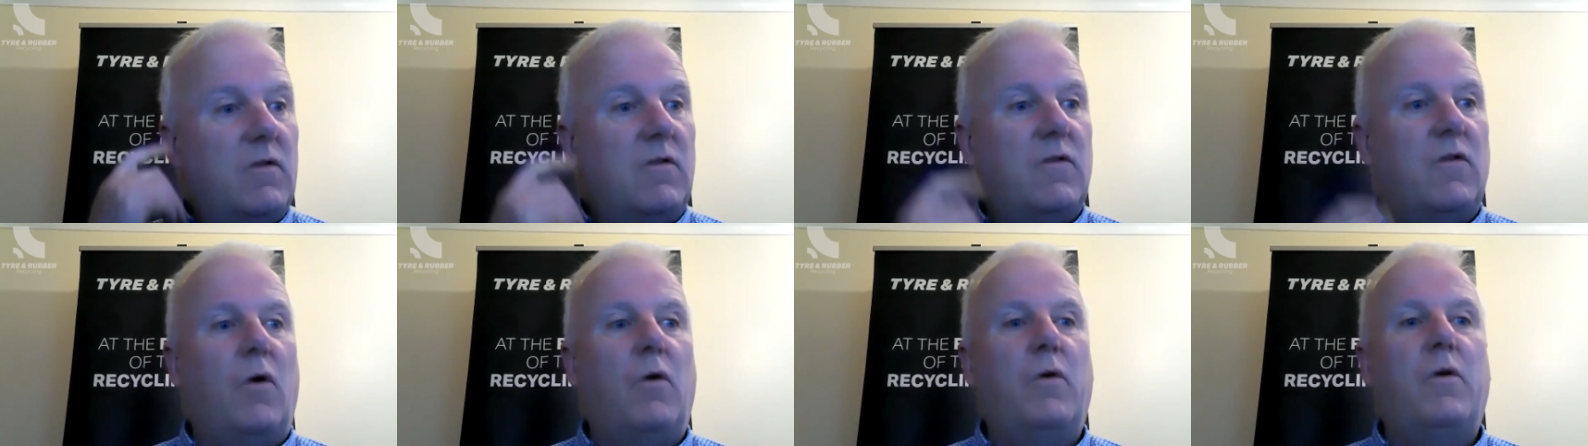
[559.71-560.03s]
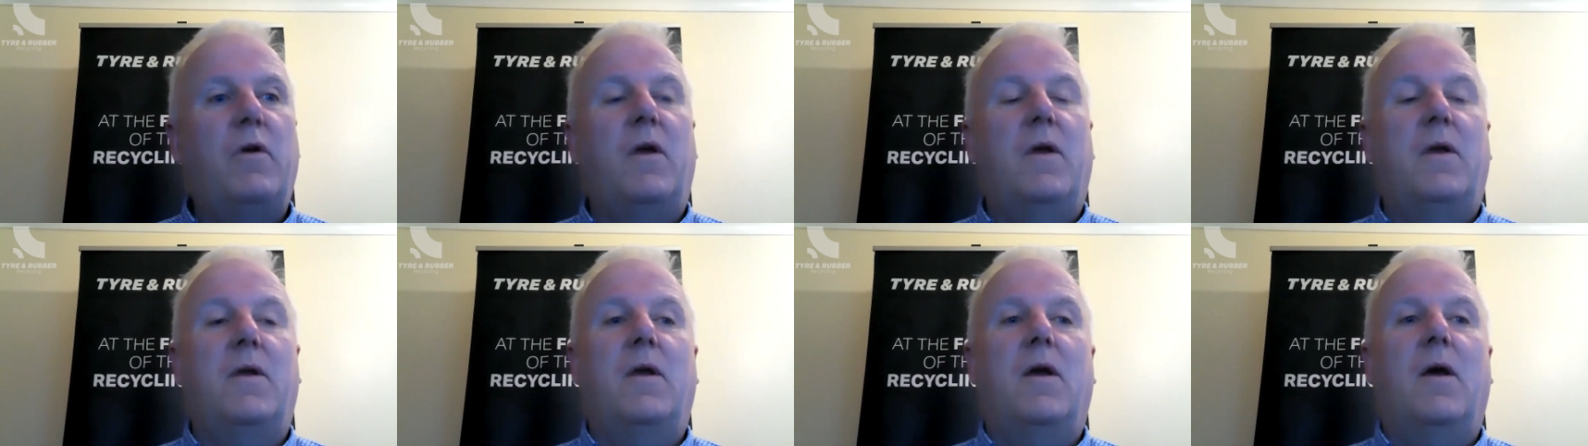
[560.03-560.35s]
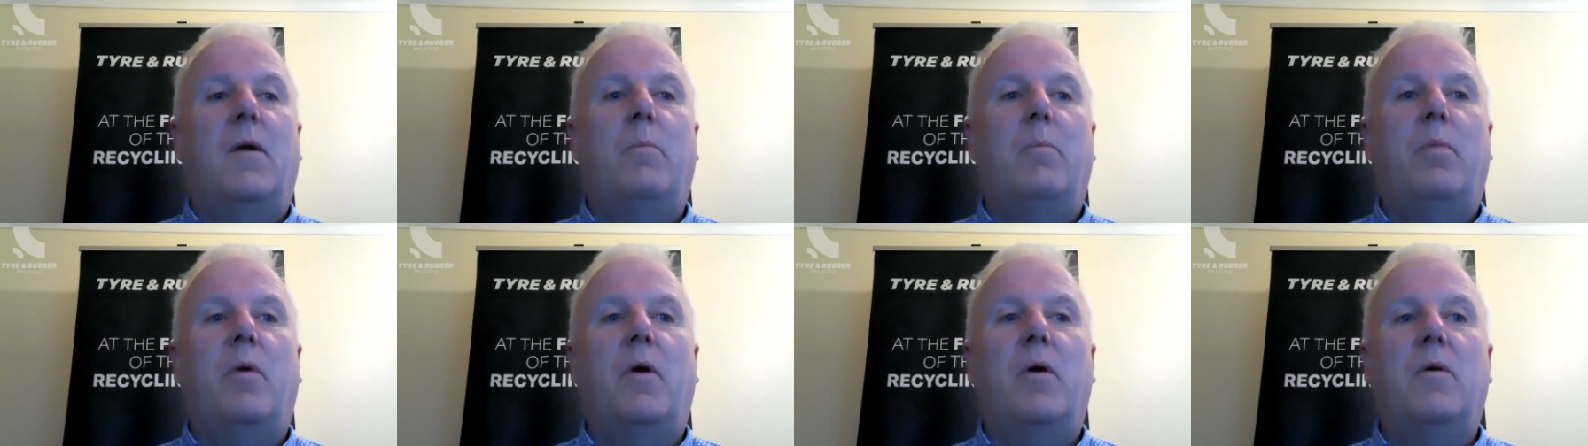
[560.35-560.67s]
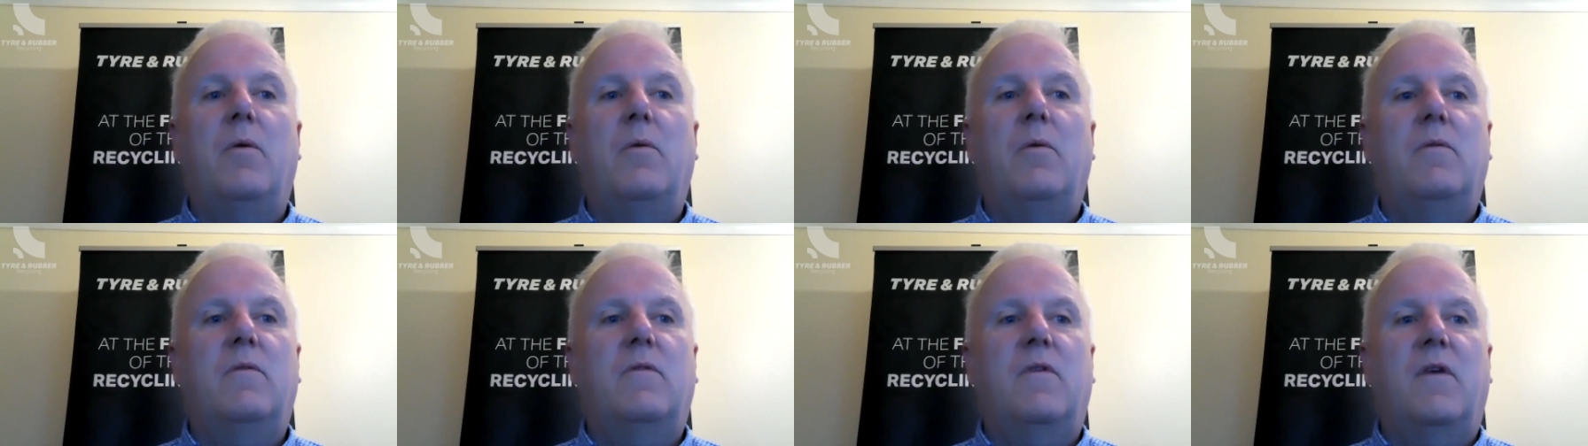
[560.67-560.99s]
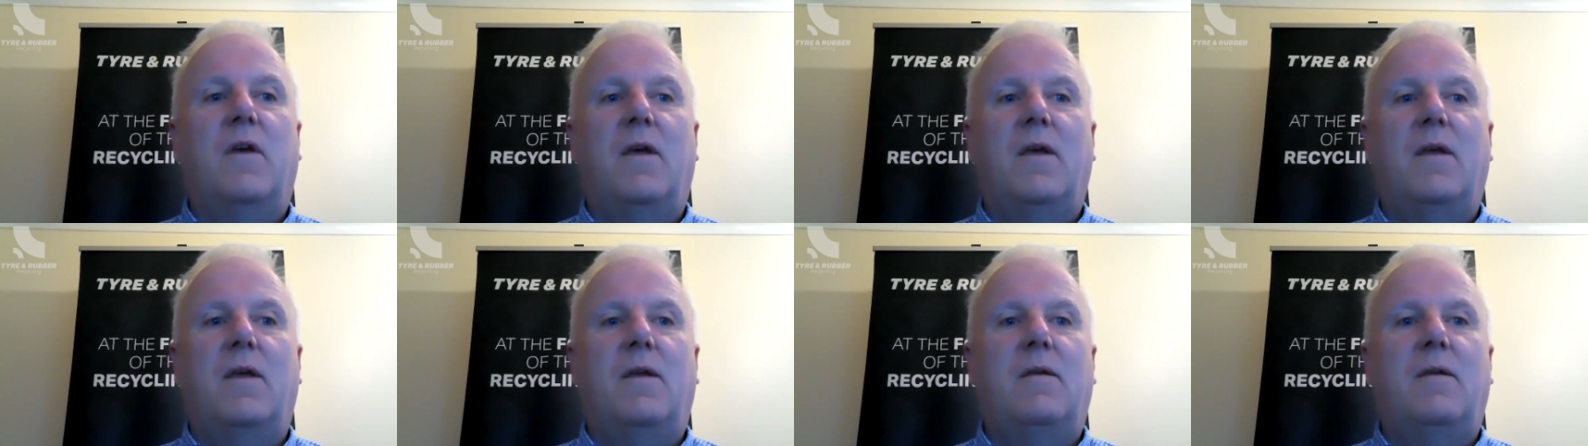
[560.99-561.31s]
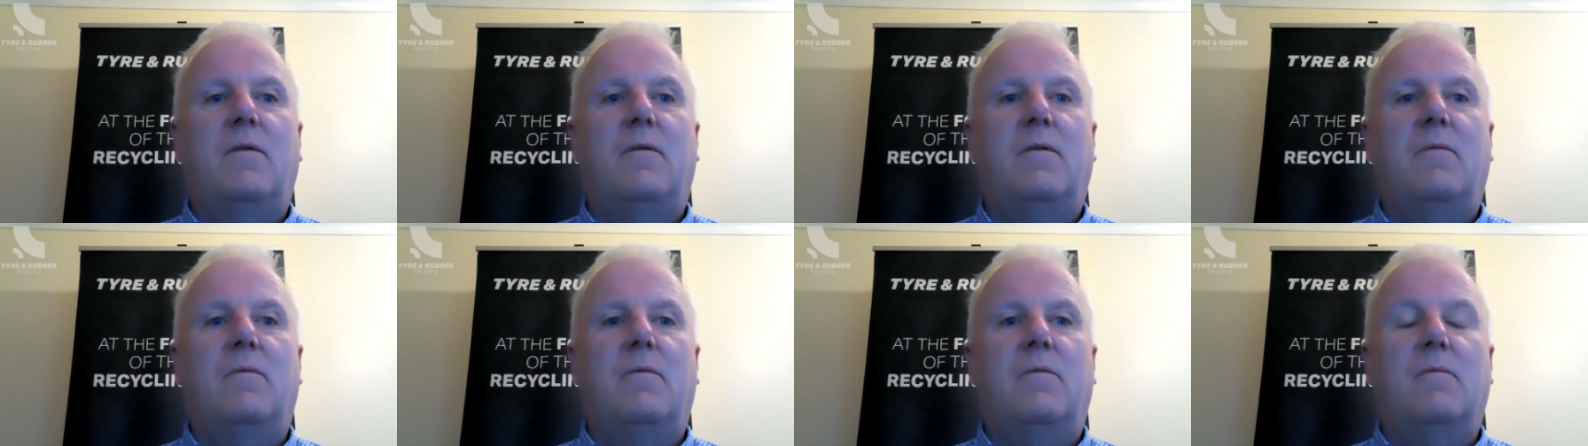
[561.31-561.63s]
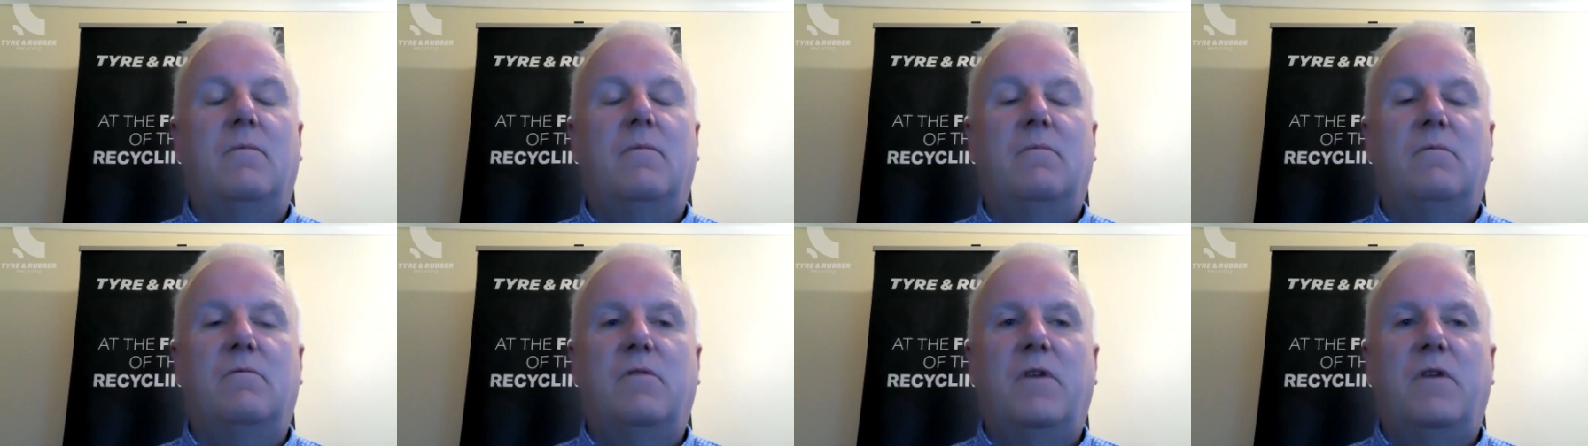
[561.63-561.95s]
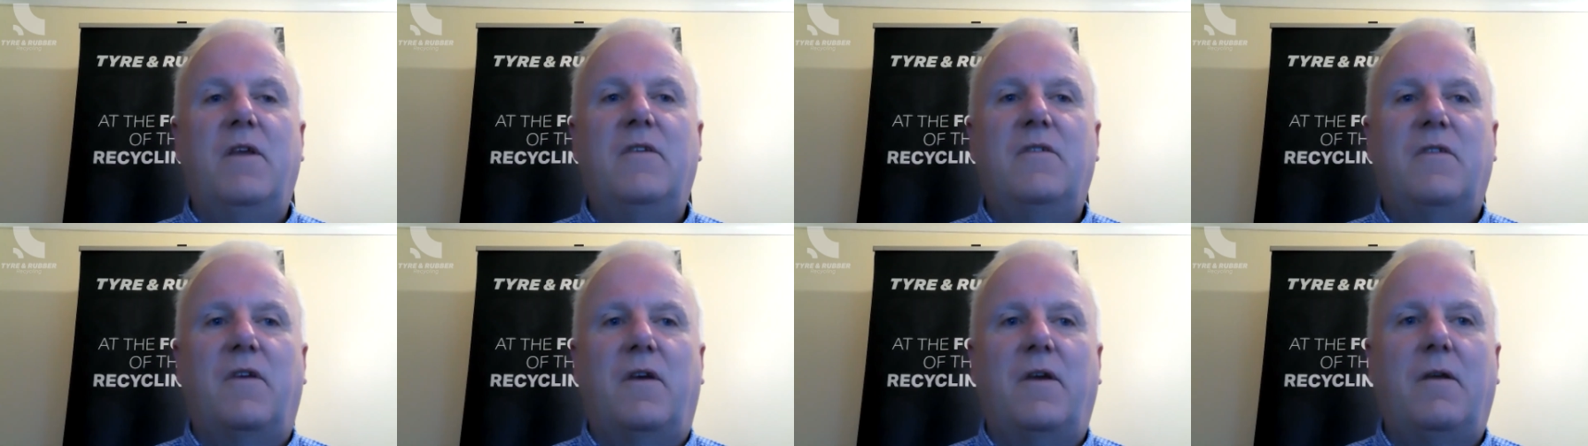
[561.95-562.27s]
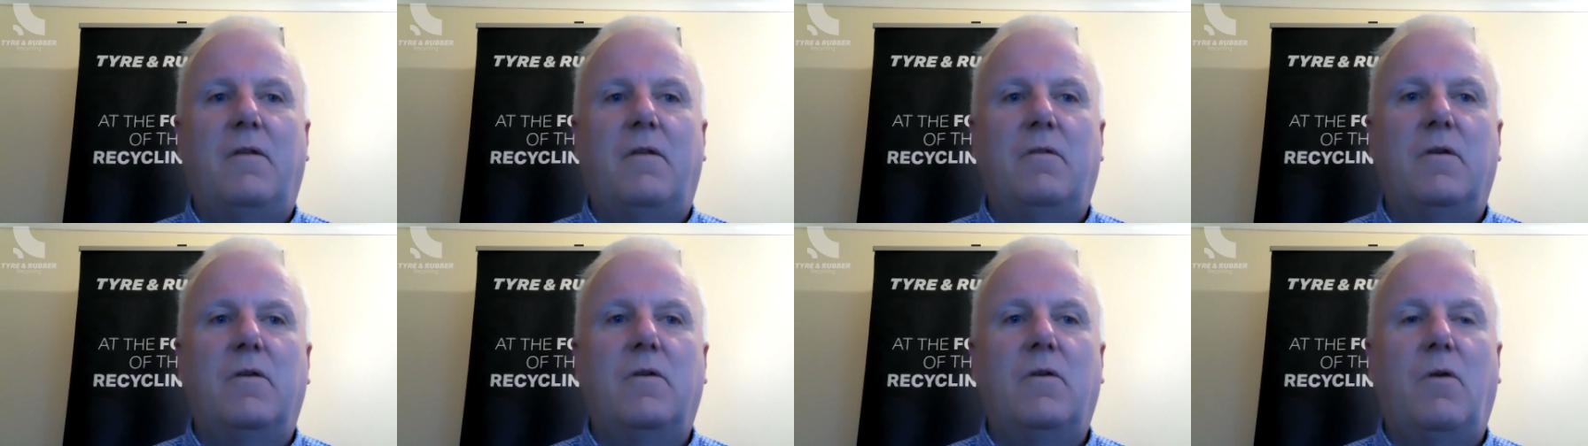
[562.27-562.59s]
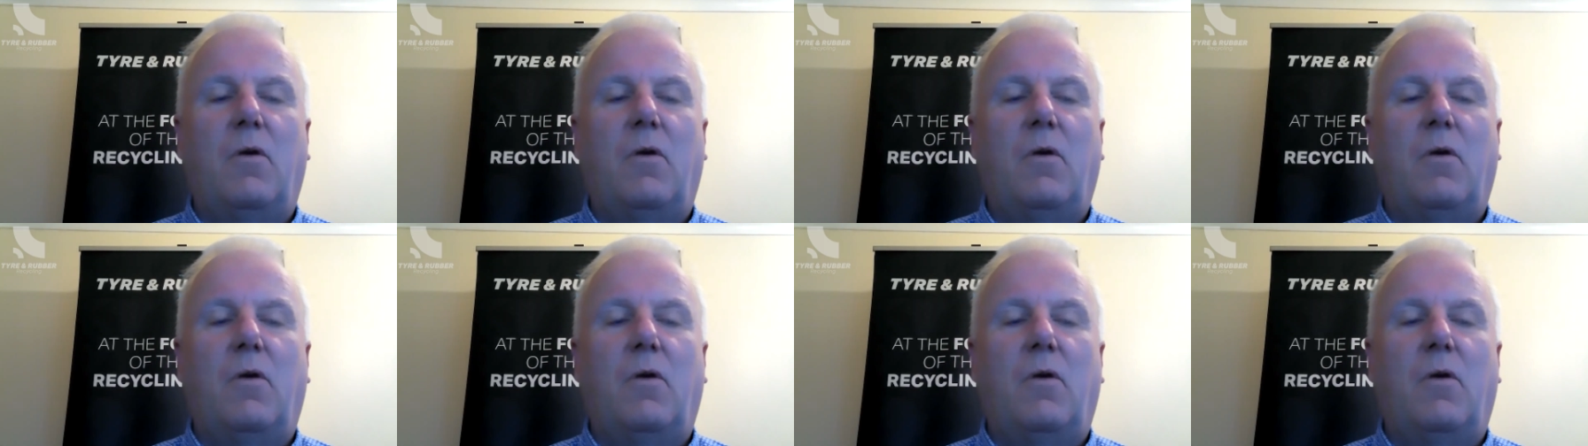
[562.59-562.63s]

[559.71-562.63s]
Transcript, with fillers: talking about a recycled